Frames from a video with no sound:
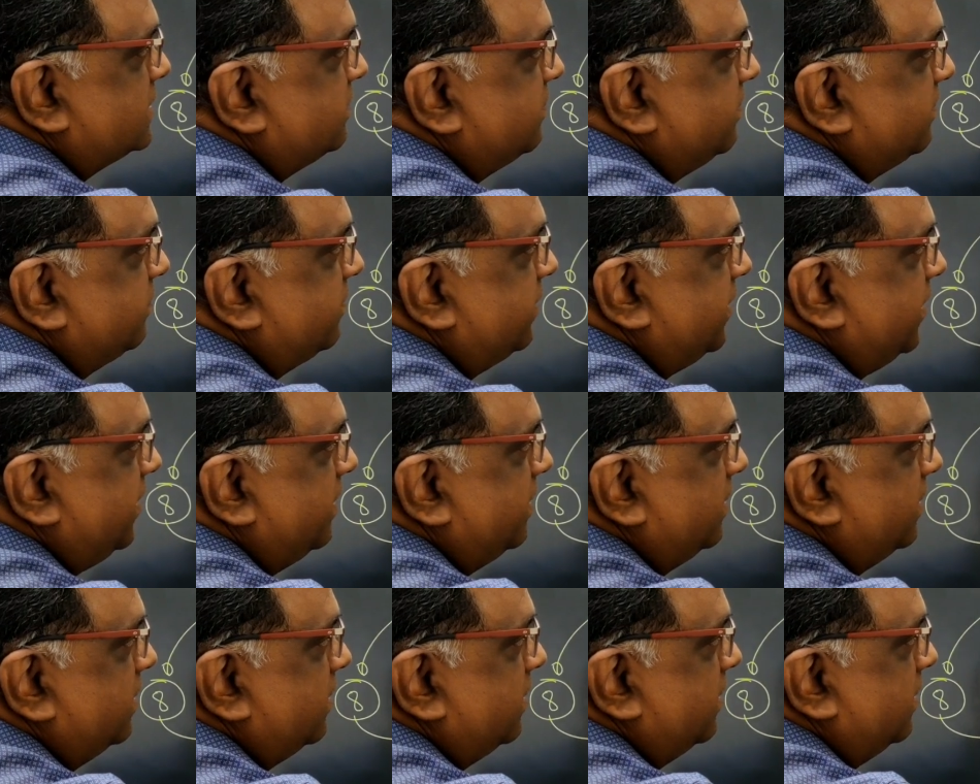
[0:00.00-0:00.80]
is
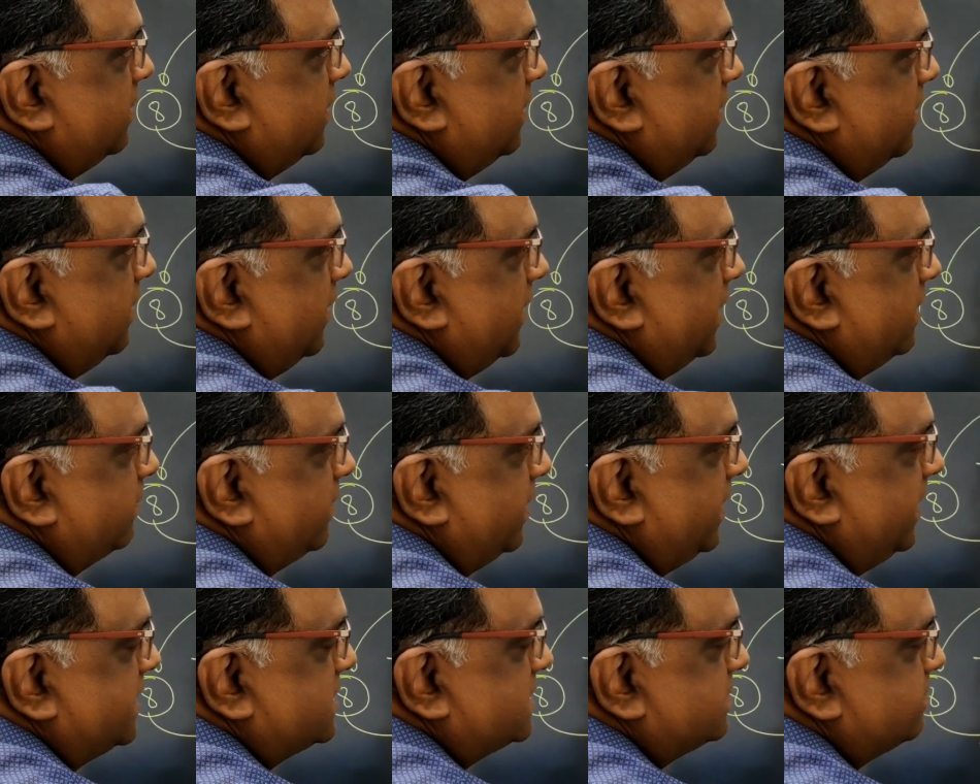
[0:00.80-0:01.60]
15 and
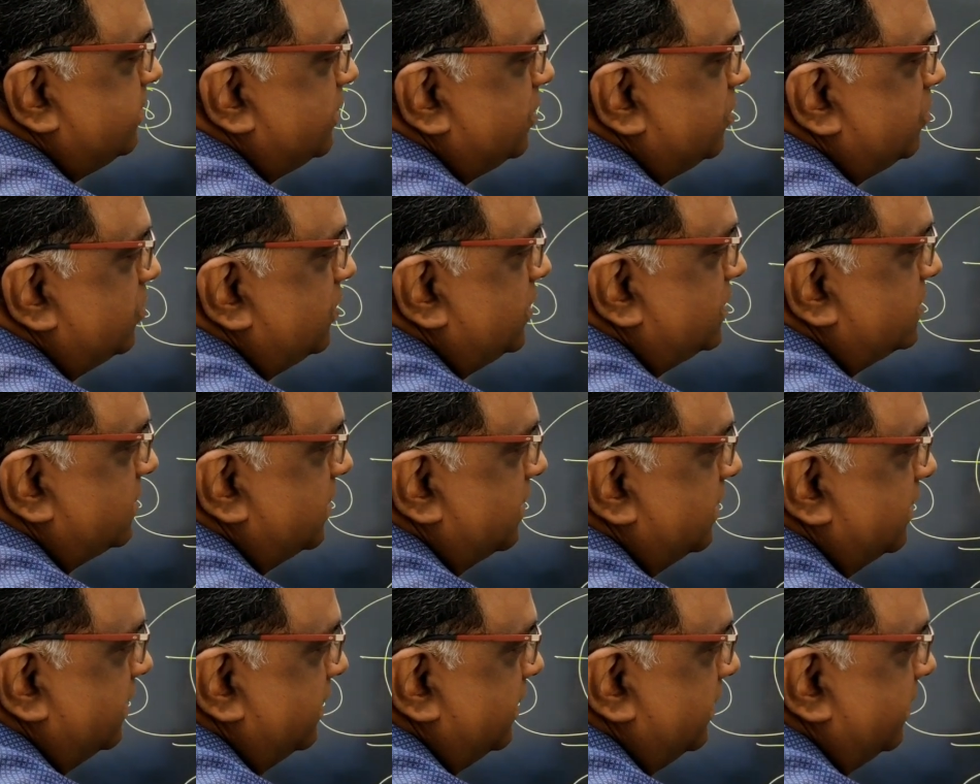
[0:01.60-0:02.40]
my SP2 is
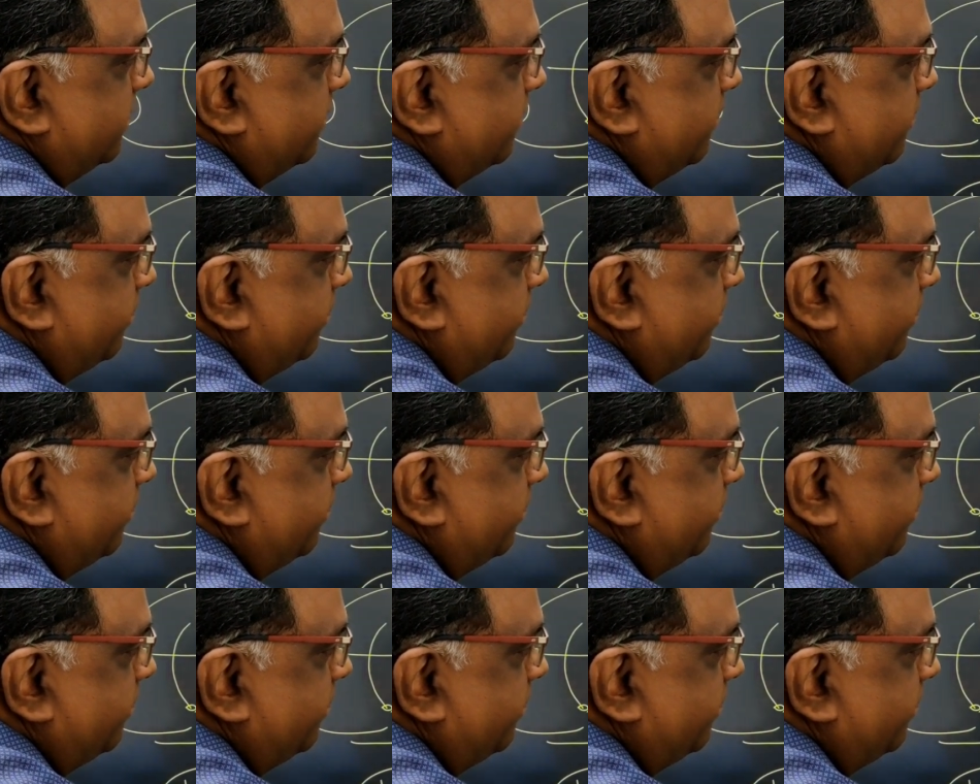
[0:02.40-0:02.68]
30.